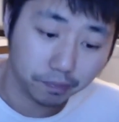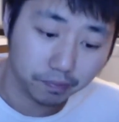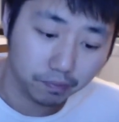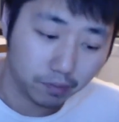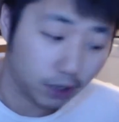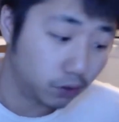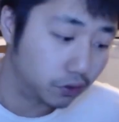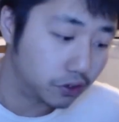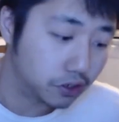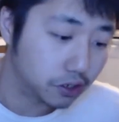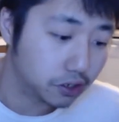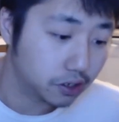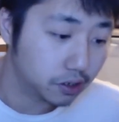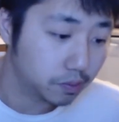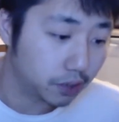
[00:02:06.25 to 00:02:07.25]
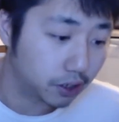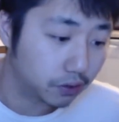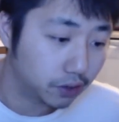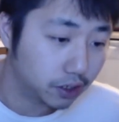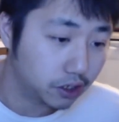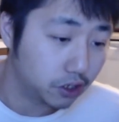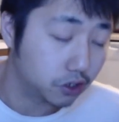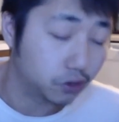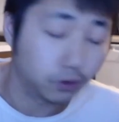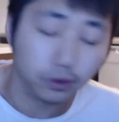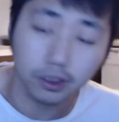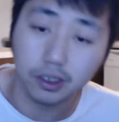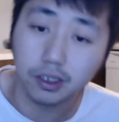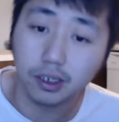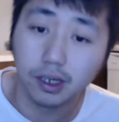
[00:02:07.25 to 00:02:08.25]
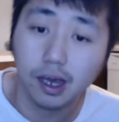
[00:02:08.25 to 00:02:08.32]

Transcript: my older sister, by the way. She's the oldest.